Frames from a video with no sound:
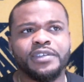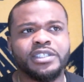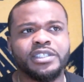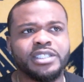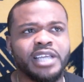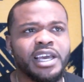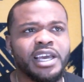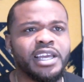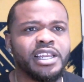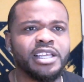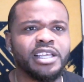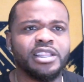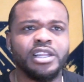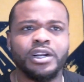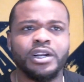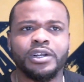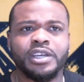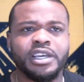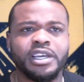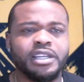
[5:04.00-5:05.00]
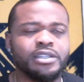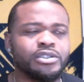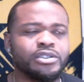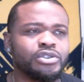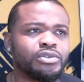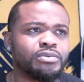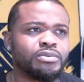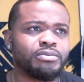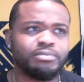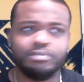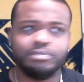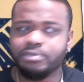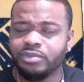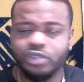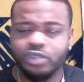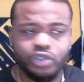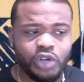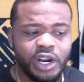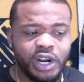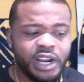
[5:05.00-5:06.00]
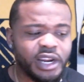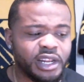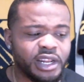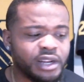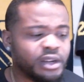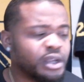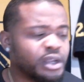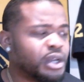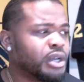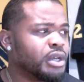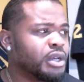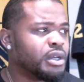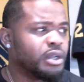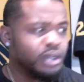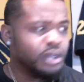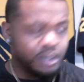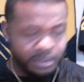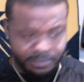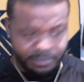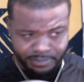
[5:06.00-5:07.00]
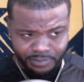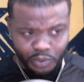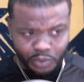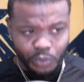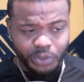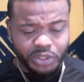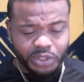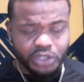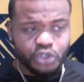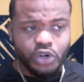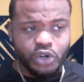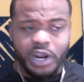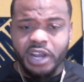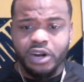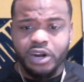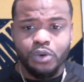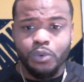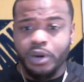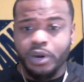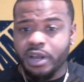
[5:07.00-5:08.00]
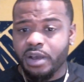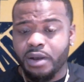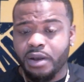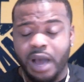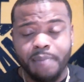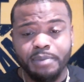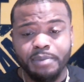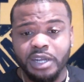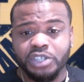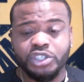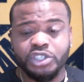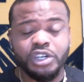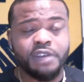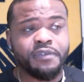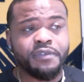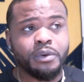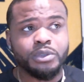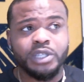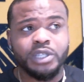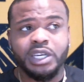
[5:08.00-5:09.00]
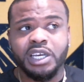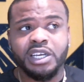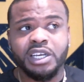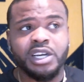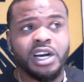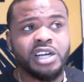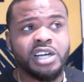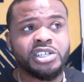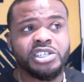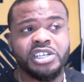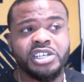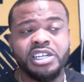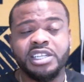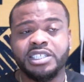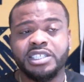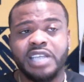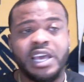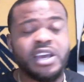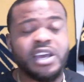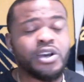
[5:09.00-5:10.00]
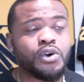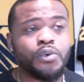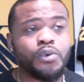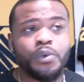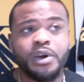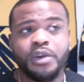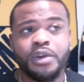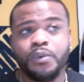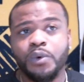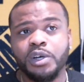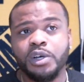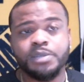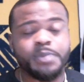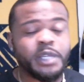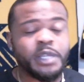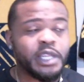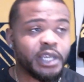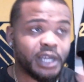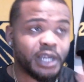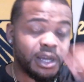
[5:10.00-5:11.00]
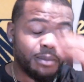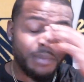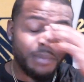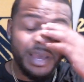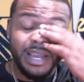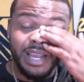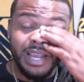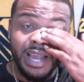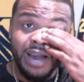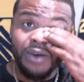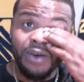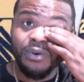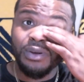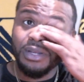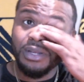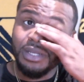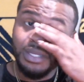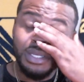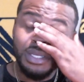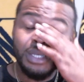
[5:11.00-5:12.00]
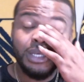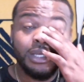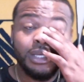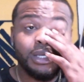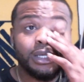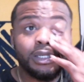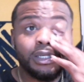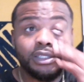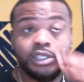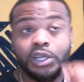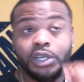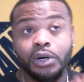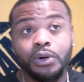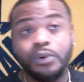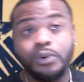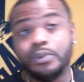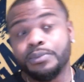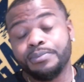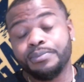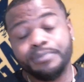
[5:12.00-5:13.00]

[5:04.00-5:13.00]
stayed in there getting training with the trainer. I'm not sure if it was a concussion, his ankle, what it was, but he didn't come back out. So